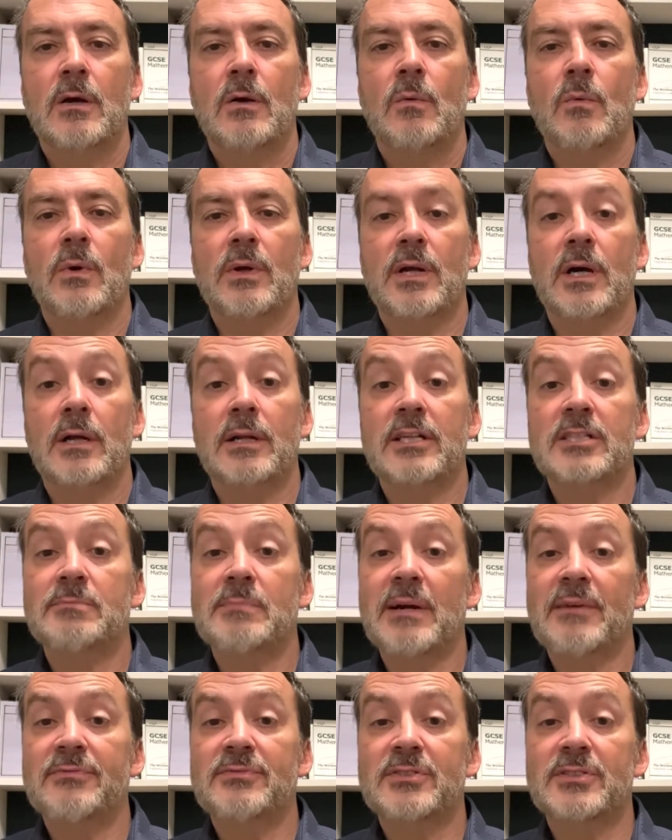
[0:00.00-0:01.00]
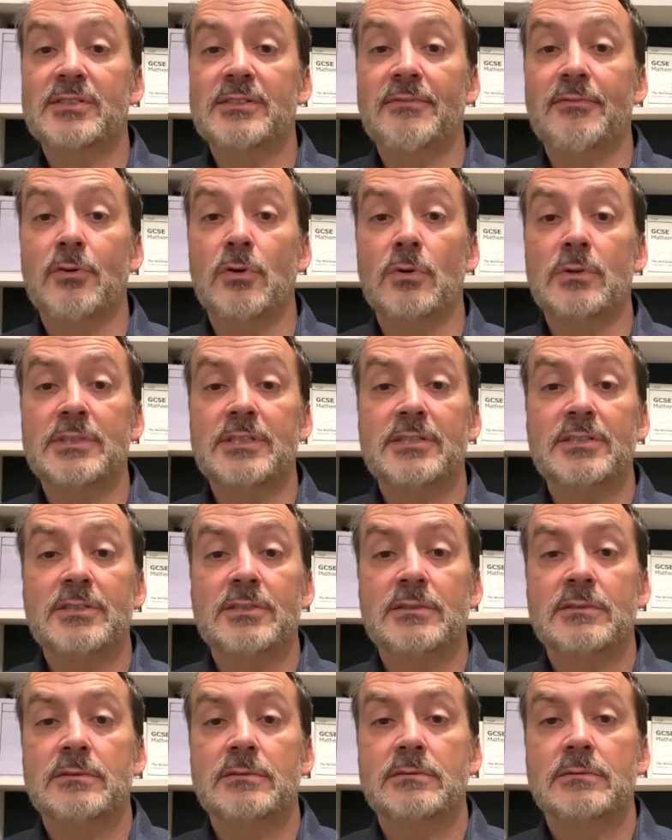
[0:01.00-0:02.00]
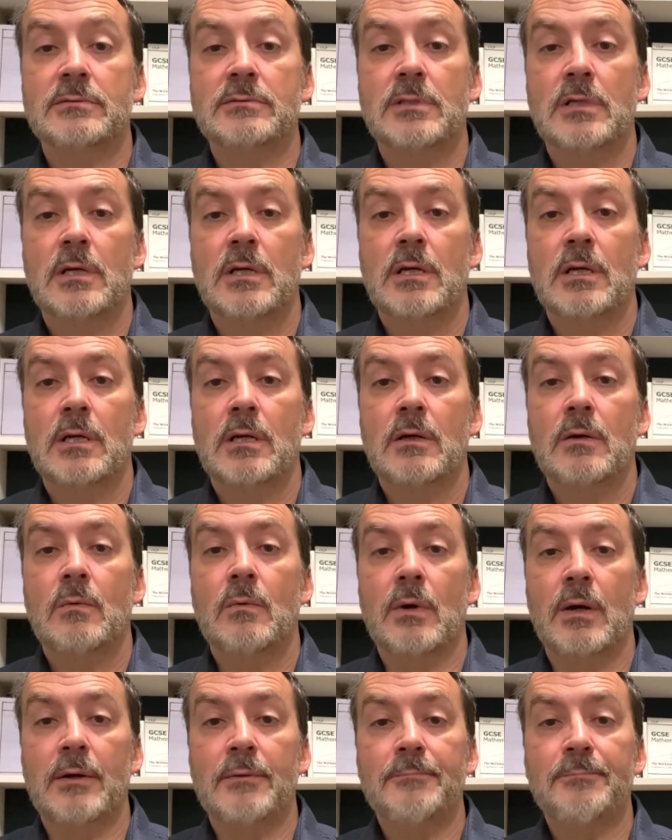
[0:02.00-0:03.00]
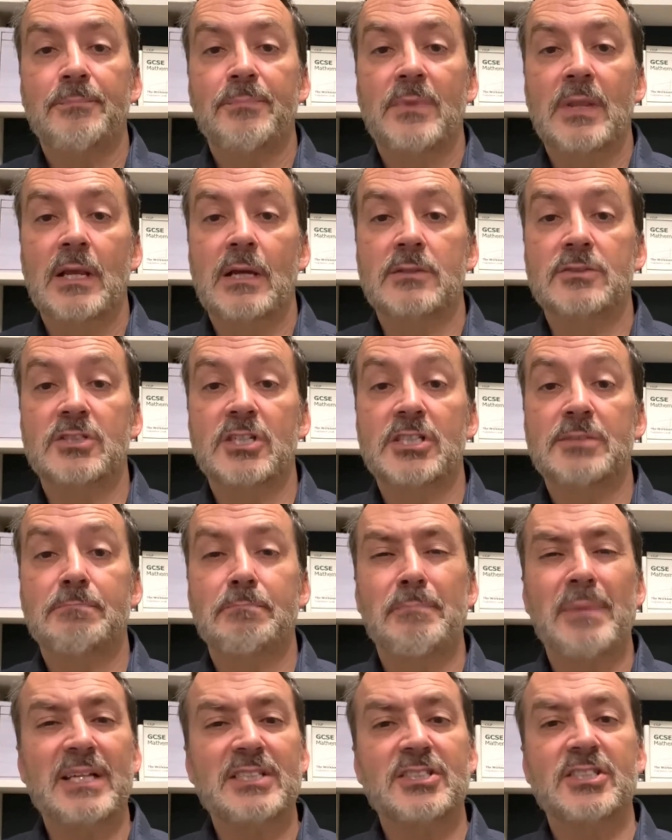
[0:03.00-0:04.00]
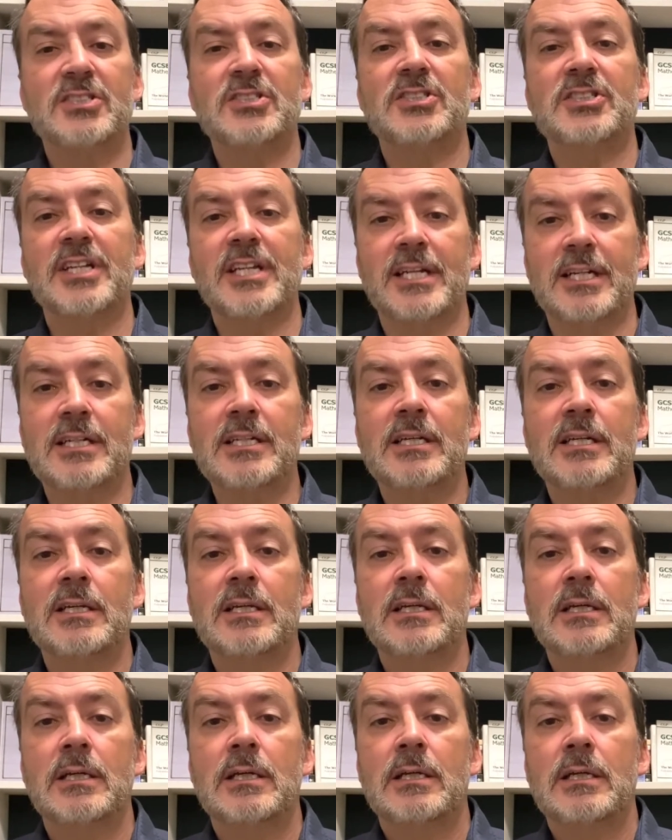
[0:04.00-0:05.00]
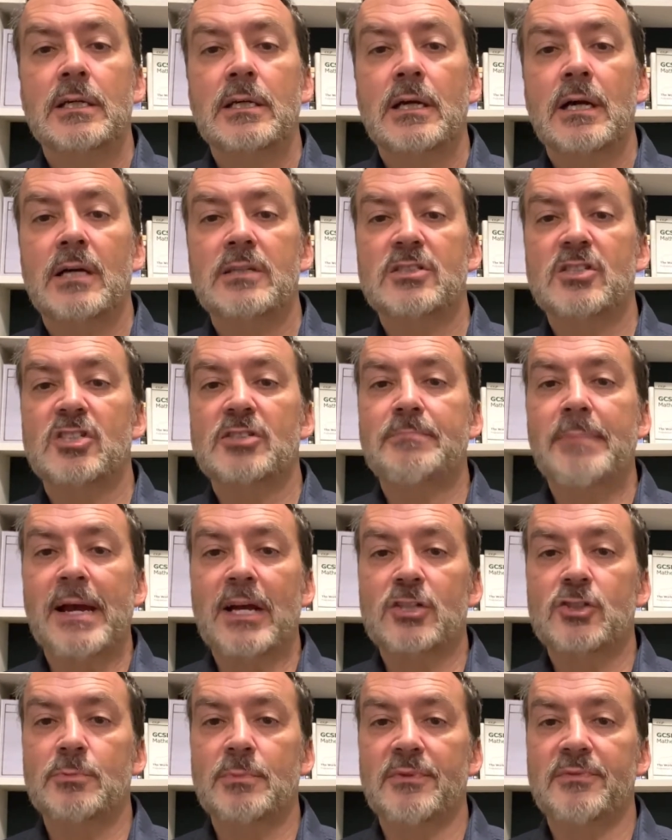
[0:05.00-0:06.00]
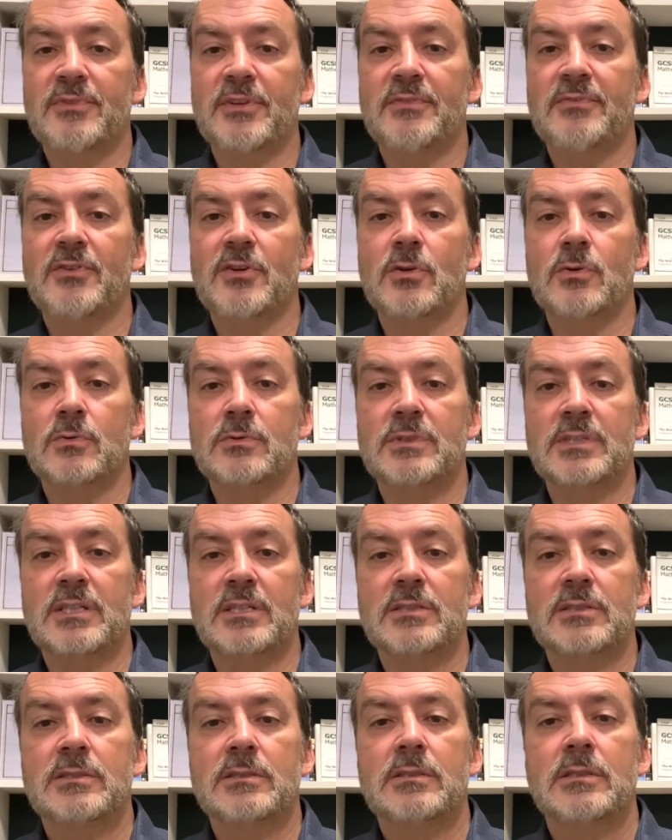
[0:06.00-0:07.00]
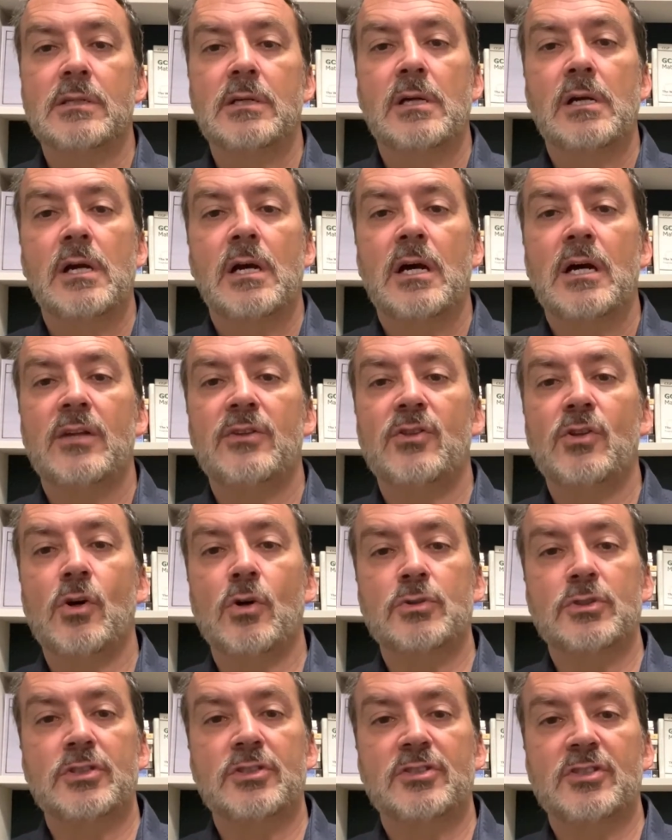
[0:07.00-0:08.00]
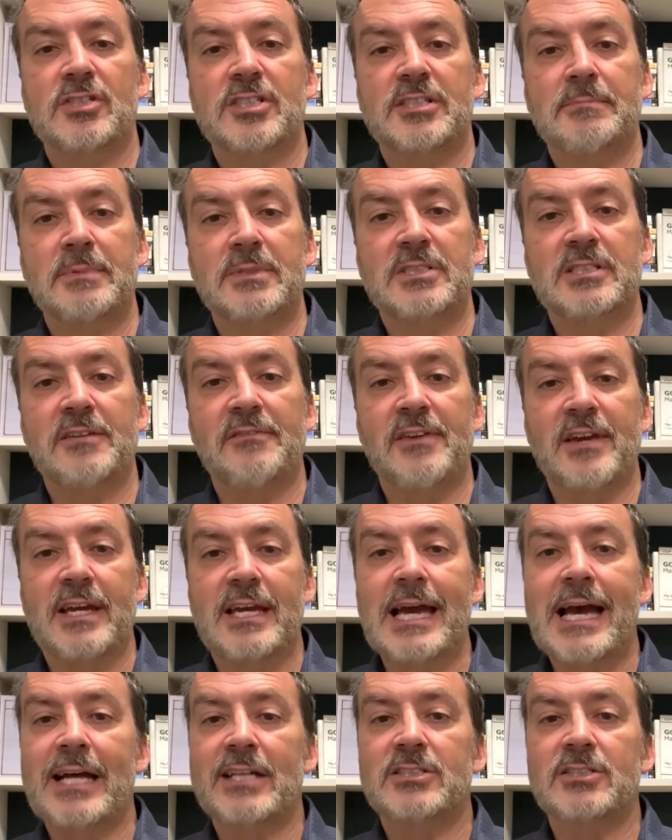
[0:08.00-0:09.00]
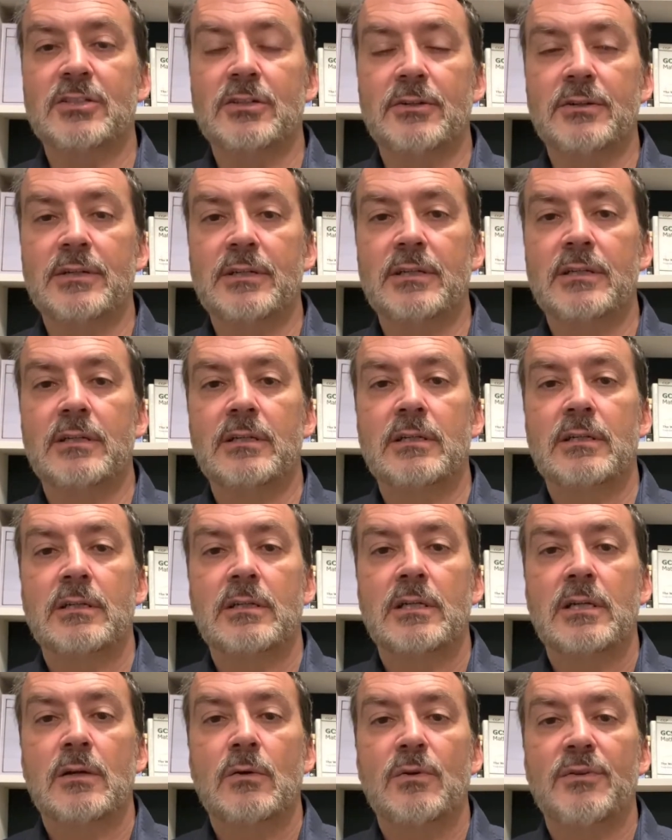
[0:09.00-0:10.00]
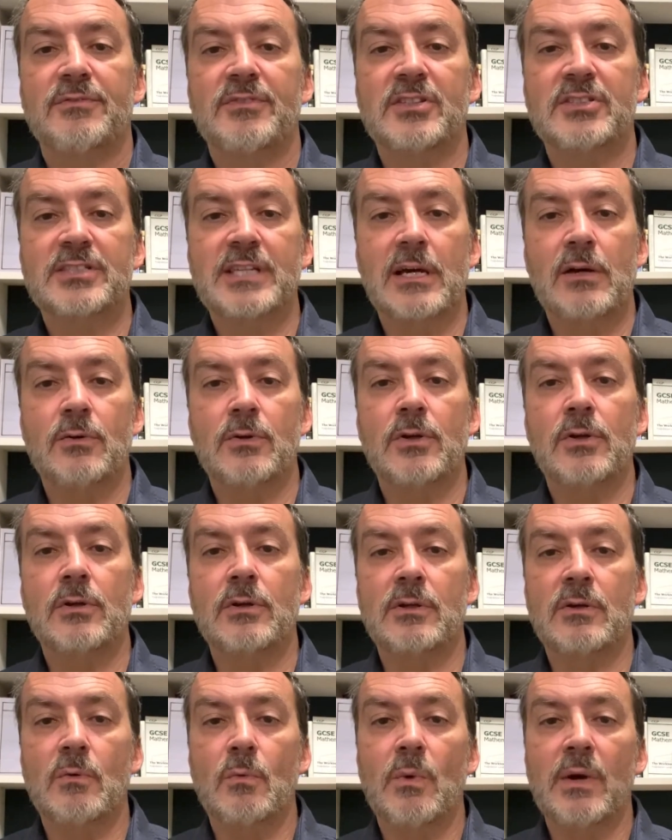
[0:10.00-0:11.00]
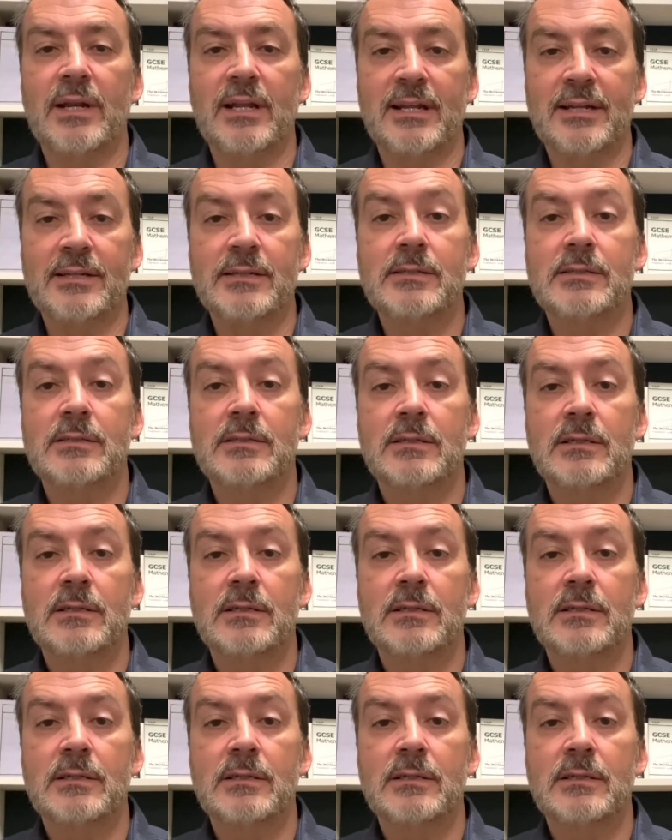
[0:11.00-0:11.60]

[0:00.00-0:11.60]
What are these maths difficulties? Well, they are just best considered as a spectrum of difficulties and not just a specific category, with dyscalculia at one end,